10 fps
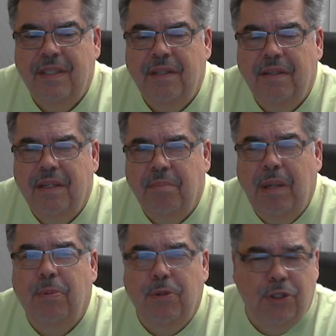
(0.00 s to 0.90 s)
People,
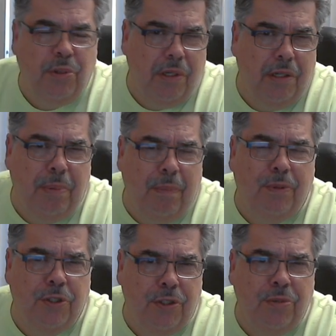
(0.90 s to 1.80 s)
chose, people
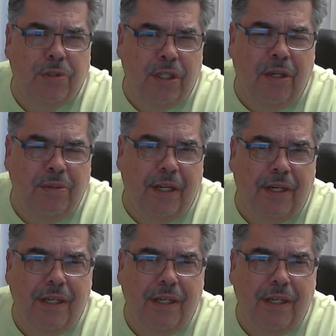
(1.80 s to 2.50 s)
choose to go there.